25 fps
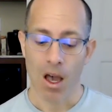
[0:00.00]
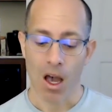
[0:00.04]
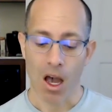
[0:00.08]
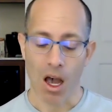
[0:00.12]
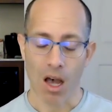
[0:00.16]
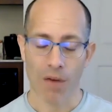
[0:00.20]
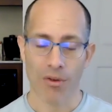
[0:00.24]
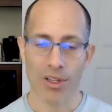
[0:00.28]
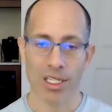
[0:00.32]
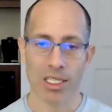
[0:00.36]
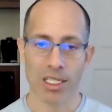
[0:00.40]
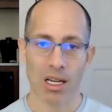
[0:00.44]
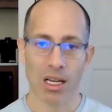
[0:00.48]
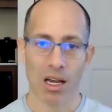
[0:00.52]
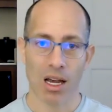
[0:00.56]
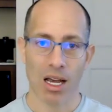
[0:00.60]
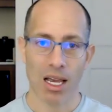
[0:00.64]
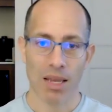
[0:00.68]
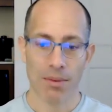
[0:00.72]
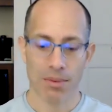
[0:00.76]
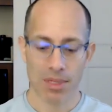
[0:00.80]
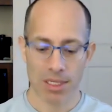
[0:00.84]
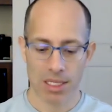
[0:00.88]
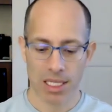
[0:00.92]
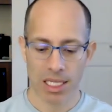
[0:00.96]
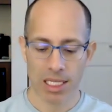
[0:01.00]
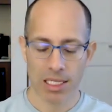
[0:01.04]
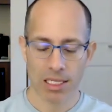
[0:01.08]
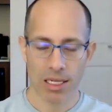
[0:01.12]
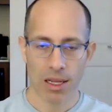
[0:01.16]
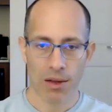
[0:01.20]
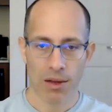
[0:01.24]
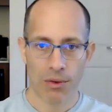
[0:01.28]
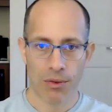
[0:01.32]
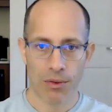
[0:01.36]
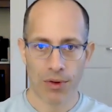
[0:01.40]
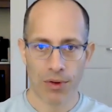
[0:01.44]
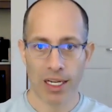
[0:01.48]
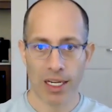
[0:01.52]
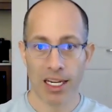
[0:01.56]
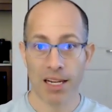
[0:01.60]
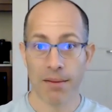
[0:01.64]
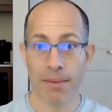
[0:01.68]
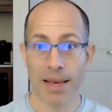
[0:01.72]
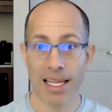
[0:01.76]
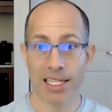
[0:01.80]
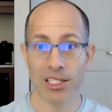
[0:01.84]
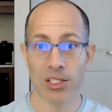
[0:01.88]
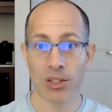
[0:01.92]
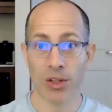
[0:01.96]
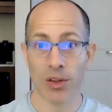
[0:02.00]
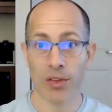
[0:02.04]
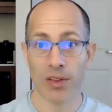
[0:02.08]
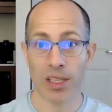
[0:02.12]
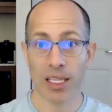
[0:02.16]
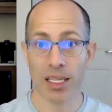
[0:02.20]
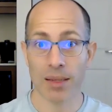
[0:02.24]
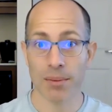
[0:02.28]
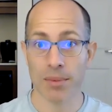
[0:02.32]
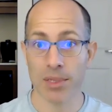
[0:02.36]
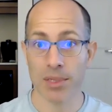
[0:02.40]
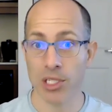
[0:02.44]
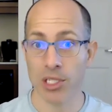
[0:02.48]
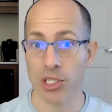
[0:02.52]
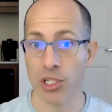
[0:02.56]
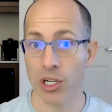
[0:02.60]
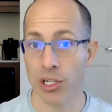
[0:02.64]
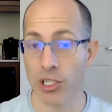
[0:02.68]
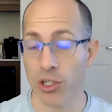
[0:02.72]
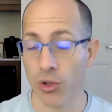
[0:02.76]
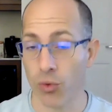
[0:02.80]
Oftentimes, these fundamental themes start